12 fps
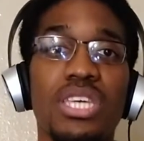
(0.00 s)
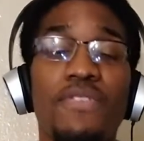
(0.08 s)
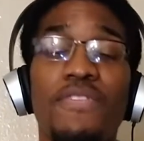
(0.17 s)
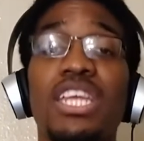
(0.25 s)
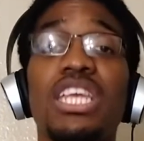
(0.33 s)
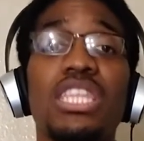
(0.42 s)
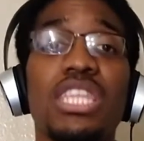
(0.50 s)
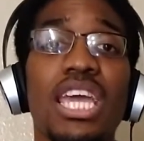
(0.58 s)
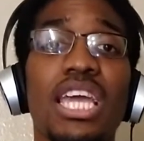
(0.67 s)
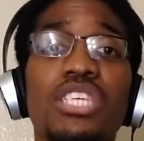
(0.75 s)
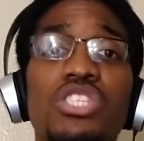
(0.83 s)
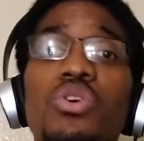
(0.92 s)
If
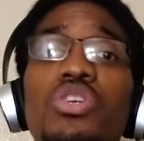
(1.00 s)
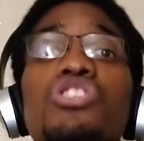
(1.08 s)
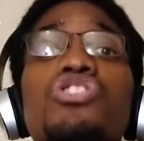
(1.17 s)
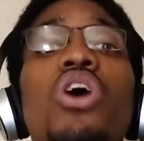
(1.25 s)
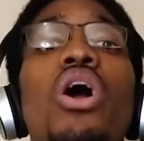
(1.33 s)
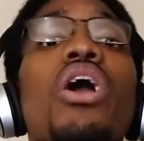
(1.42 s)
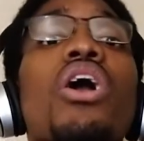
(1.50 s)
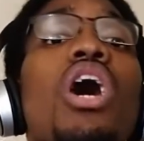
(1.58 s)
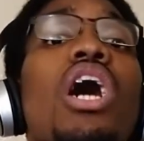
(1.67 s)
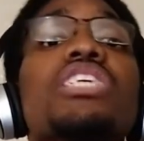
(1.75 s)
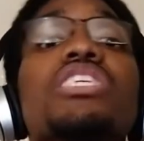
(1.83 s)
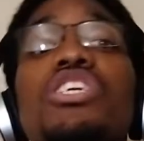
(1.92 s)
anything, it's going to start
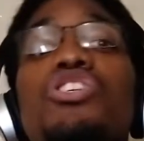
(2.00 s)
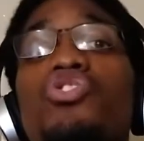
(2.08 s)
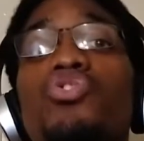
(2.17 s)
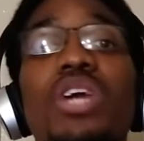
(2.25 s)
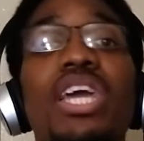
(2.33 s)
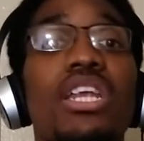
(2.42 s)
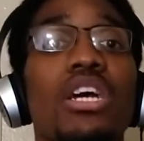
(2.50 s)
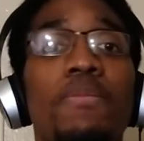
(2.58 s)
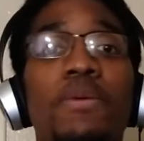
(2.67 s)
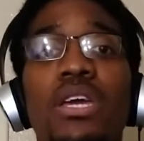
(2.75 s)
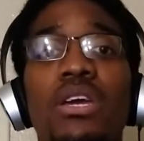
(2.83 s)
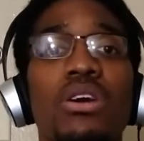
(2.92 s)
causing strain
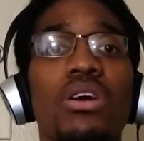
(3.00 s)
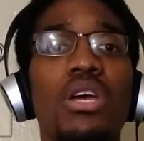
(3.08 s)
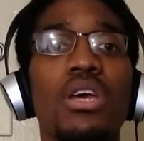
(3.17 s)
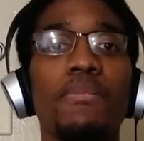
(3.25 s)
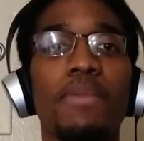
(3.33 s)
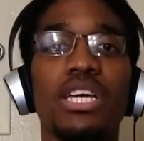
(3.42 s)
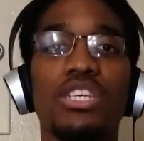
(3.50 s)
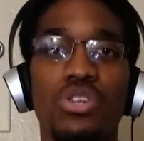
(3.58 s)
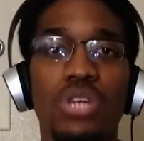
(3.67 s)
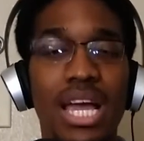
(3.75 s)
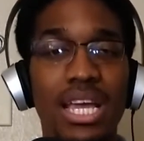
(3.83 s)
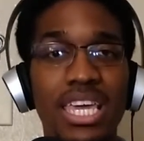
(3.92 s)
up here because
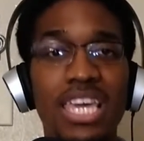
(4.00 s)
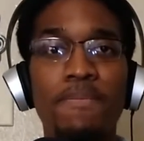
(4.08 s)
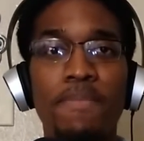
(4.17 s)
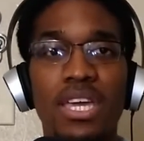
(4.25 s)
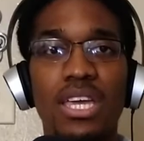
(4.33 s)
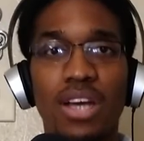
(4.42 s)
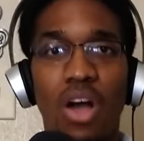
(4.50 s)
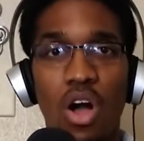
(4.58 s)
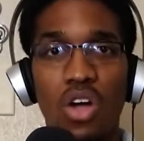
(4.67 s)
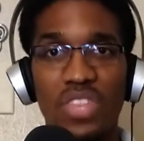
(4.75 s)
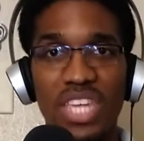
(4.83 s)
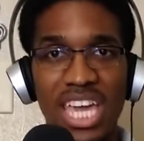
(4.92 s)
you're not keeping
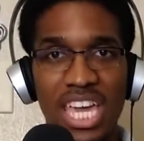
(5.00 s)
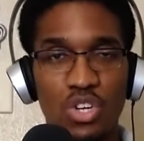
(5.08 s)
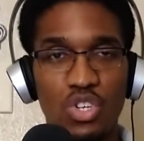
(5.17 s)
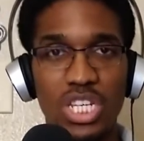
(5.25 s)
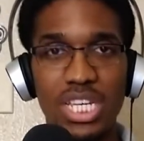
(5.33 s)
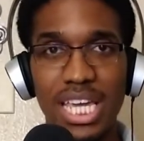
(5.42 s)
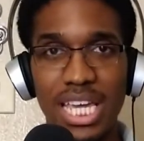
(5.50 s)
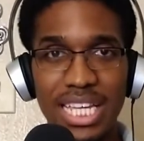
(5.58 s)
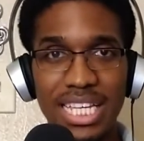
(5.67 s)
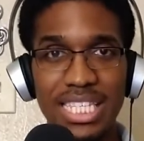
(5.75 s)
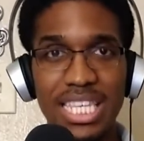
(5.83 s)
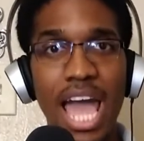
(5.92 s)
all the energy
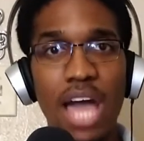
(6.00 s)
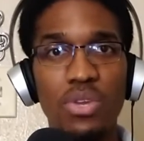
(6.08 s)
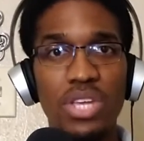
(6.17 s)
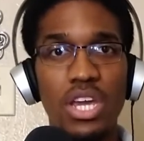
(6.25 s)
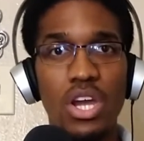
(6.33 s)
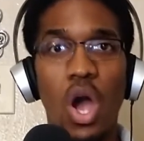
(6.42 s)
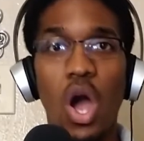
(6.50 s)
down here.